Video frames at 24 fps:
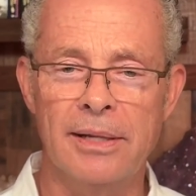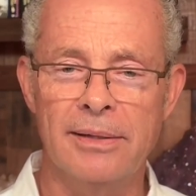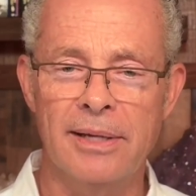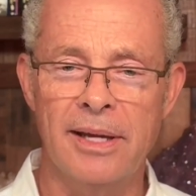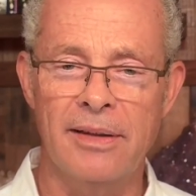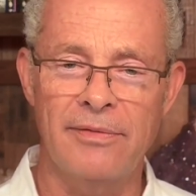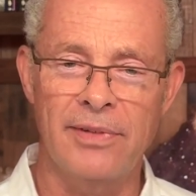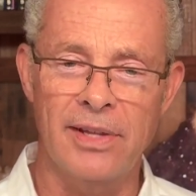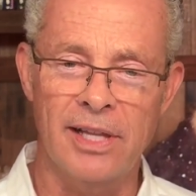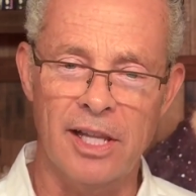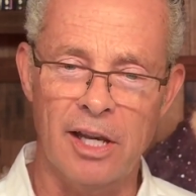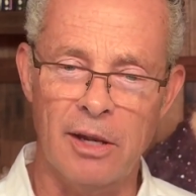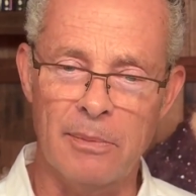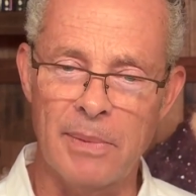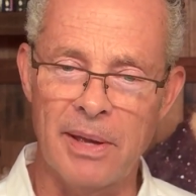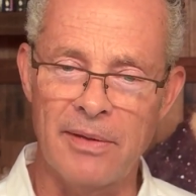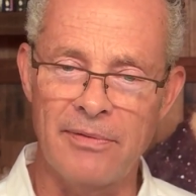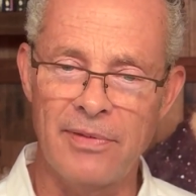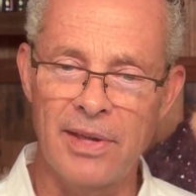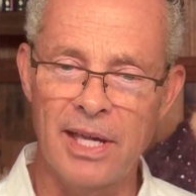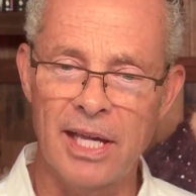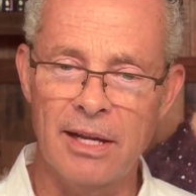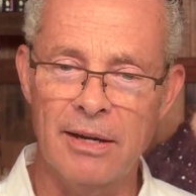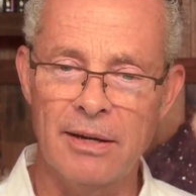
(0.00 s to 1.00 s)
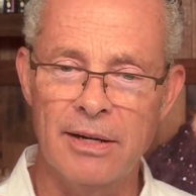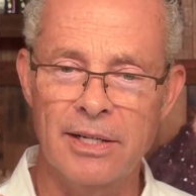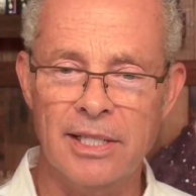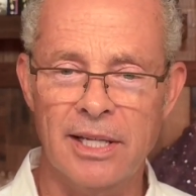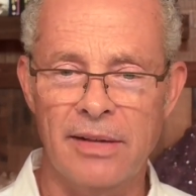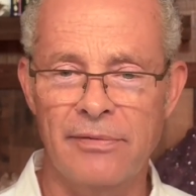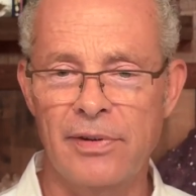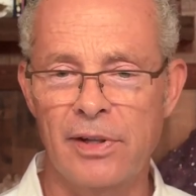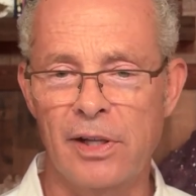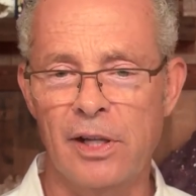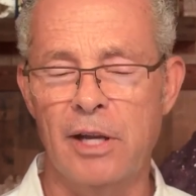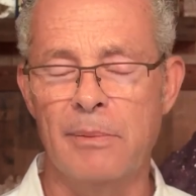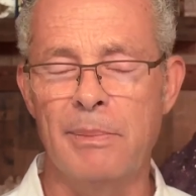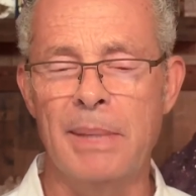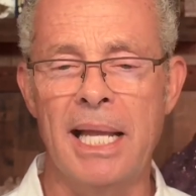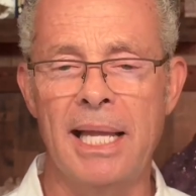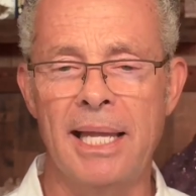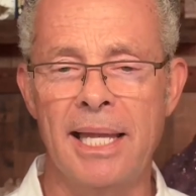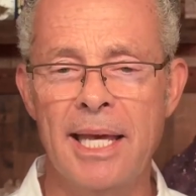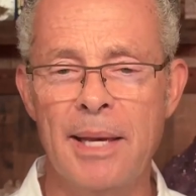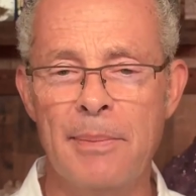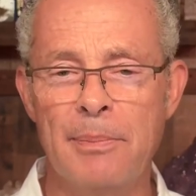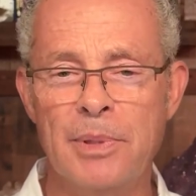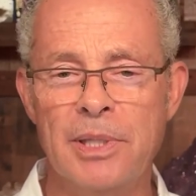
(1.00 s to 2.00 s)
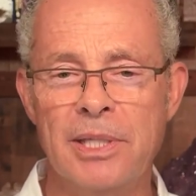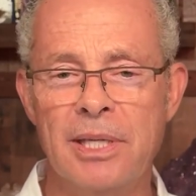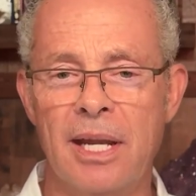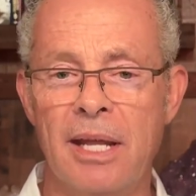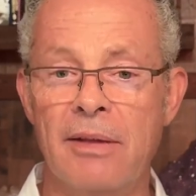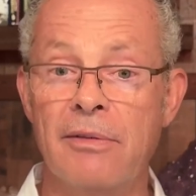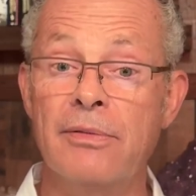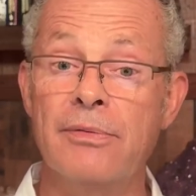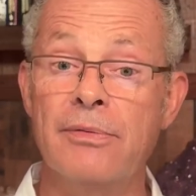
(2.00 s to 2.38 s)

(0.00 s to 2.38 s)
I feel it in my fingers, I feel it in my lips, and I